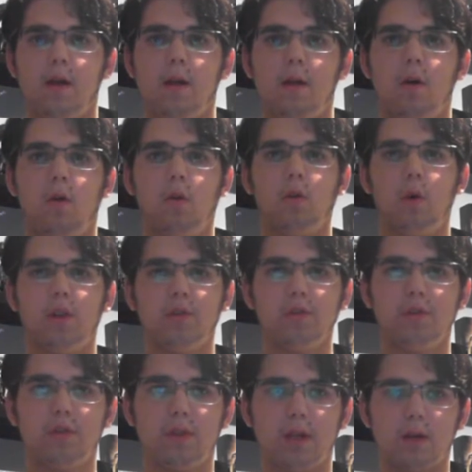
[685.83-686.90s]
Although I
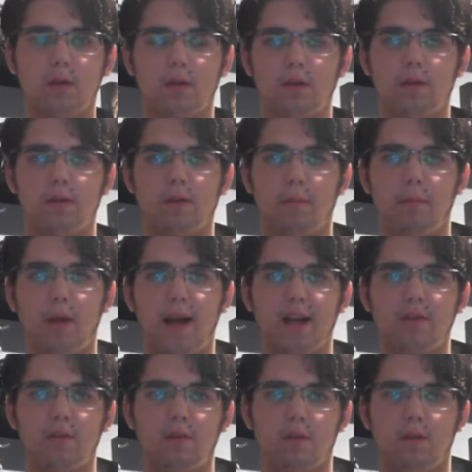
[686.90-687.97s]
do think the
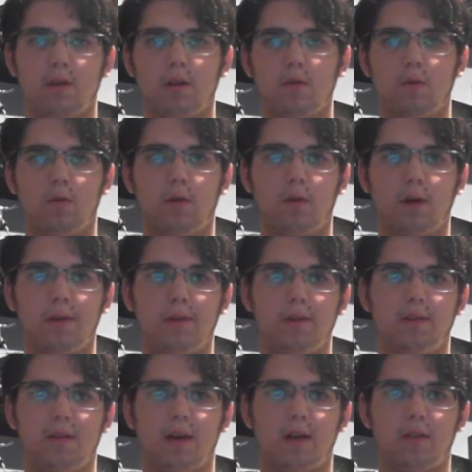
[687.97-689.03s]
black suit that he wore, I
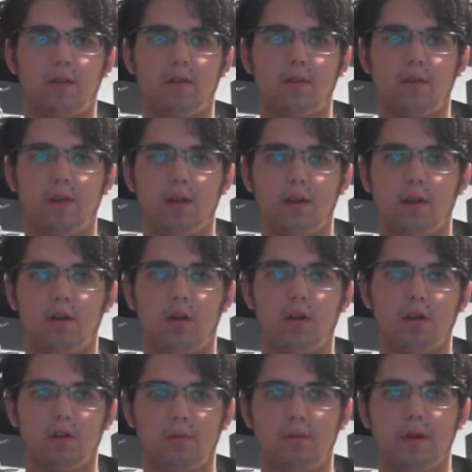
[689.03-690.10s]
think that it got a
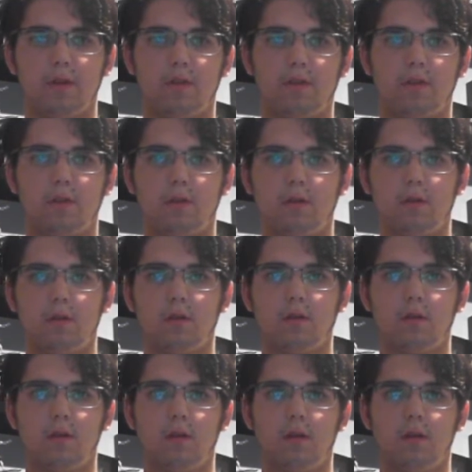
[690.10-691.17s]
little bit.
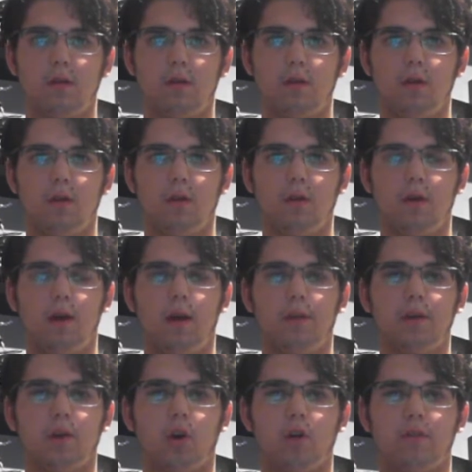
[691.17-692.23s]
I
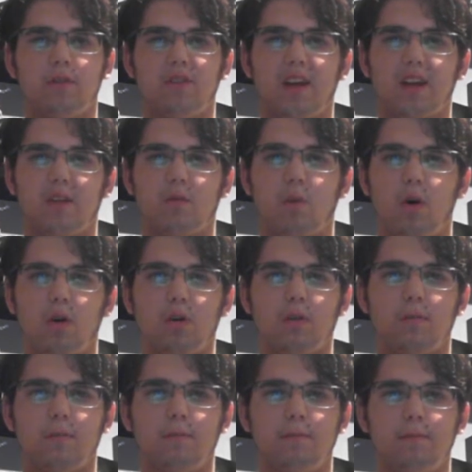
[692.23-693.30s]
think it overstayed its
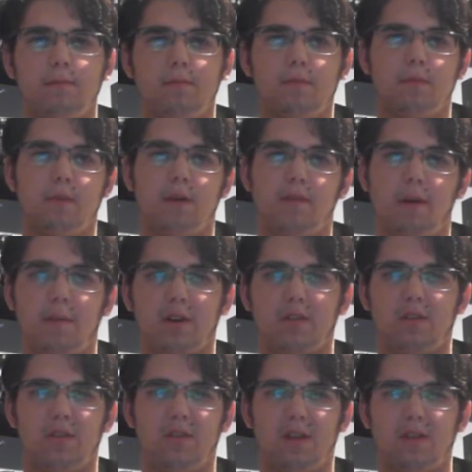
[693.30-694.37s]
welcome, if that
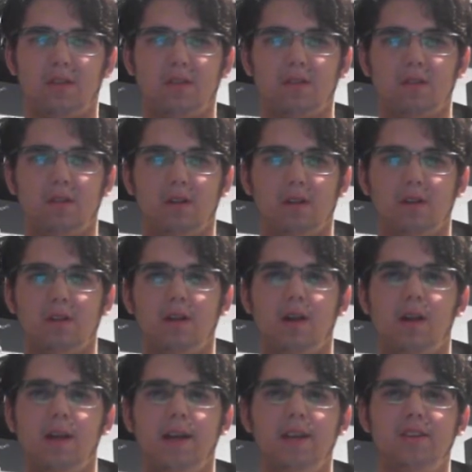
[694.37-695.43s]
makes any sense.
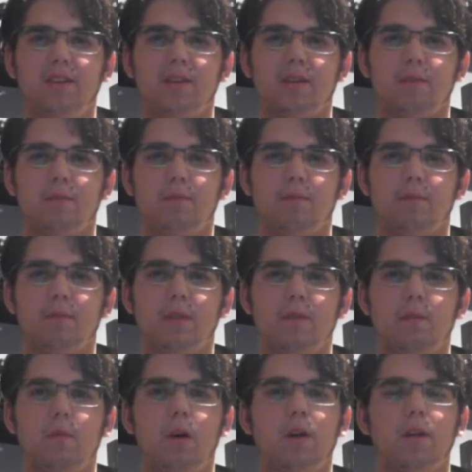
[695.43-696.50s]
He didn't.
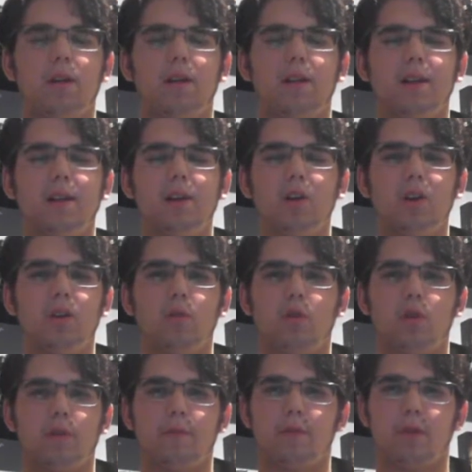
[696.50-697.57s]
Well, he only
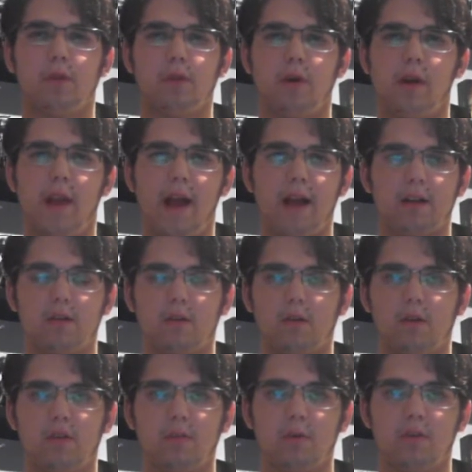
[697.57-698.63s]
wore it for the third act, so
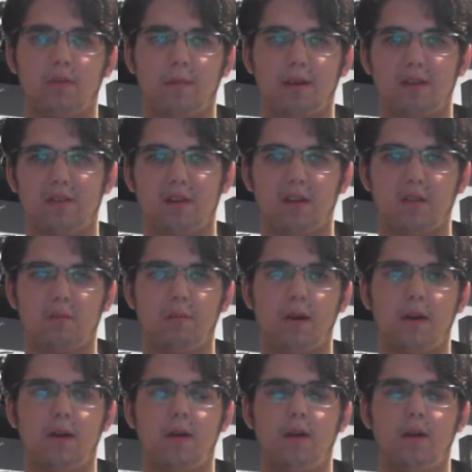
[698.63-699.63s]
I suppose it makes sense. But